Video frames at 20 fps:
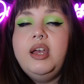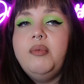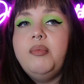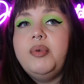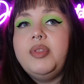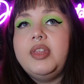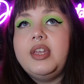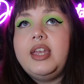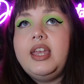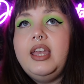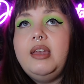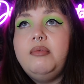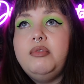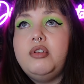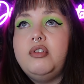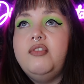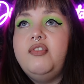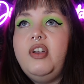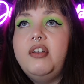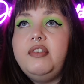But they came
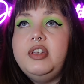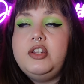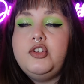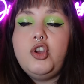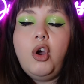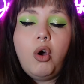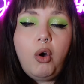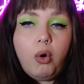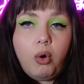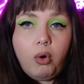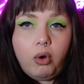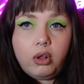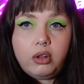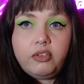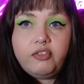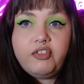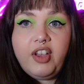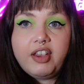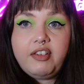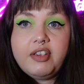through very
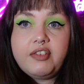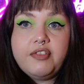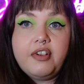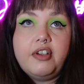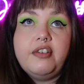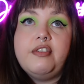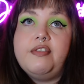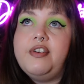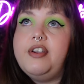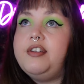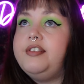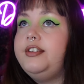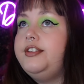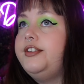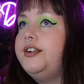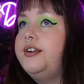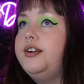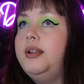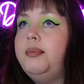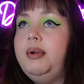tall, very, very, very
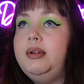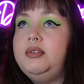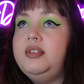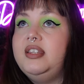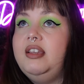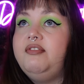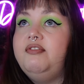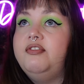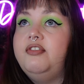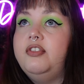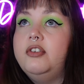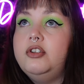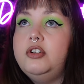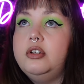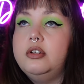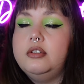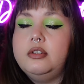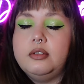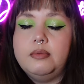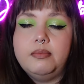tall, about seven foot
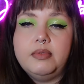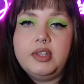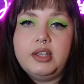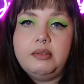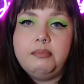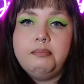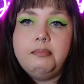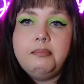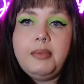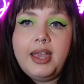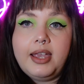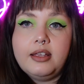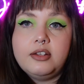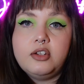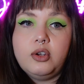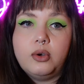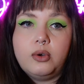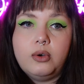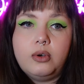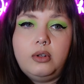or something, mega
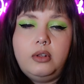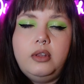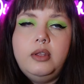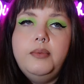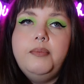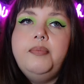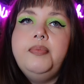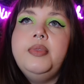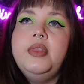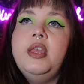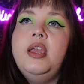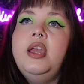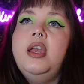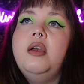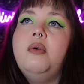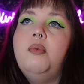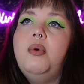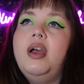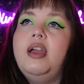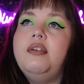tall,
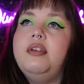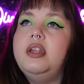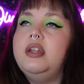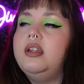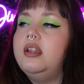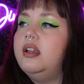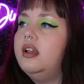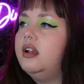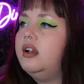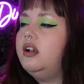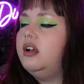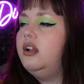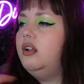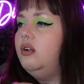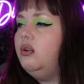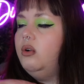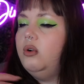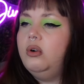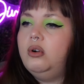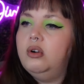wearing a
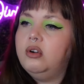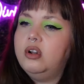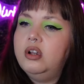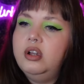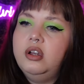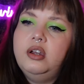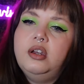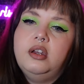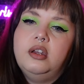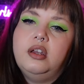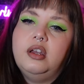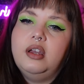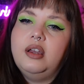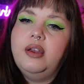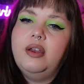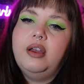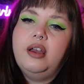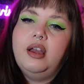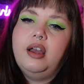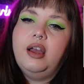cloak,
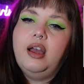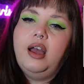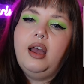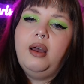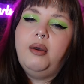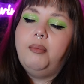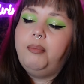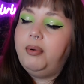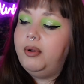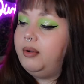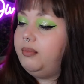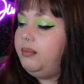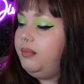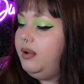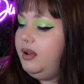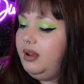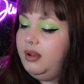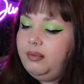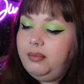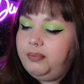but
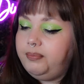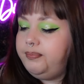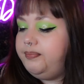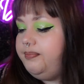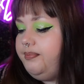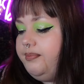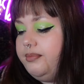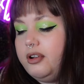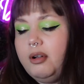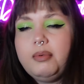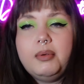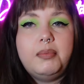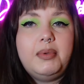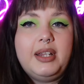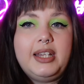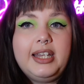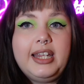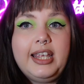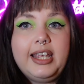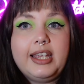probably
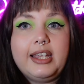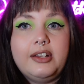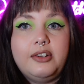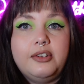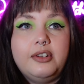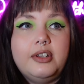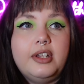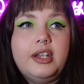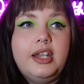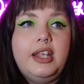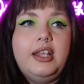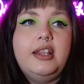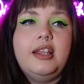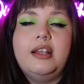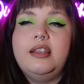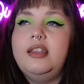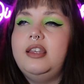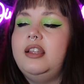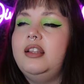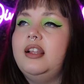naked underneath. I
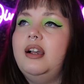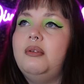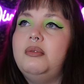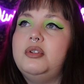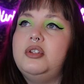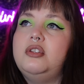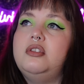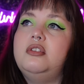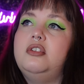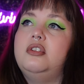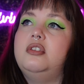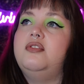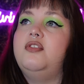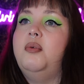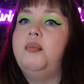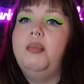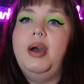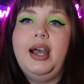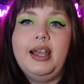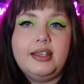think that was just for
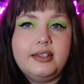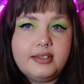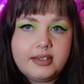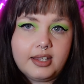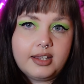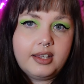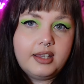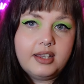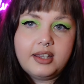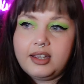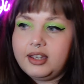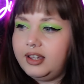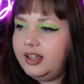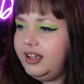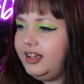my sake.